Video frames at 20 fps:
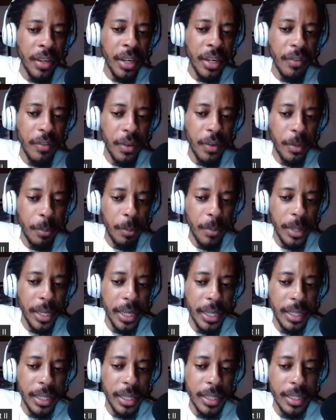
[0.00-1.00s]

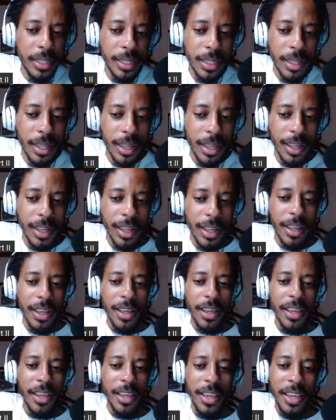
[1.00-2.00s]
means
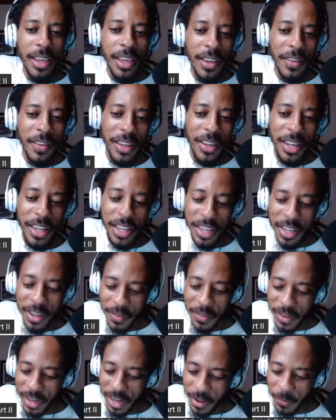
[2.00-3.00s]
even
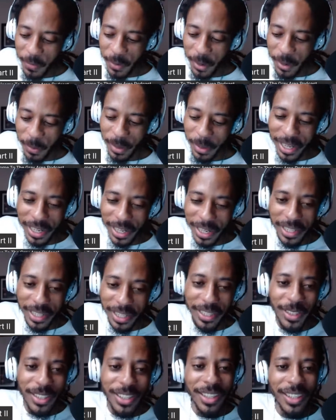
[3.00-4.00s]
if it
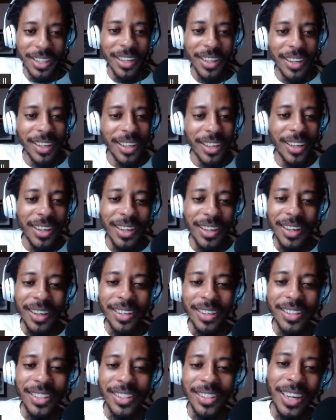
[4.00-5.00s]
means
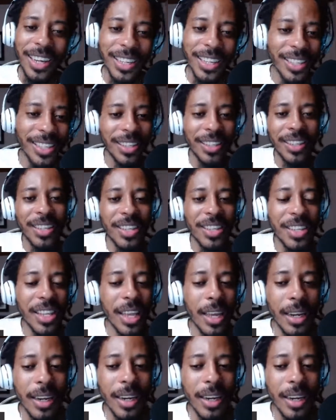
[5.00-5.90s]
just sending a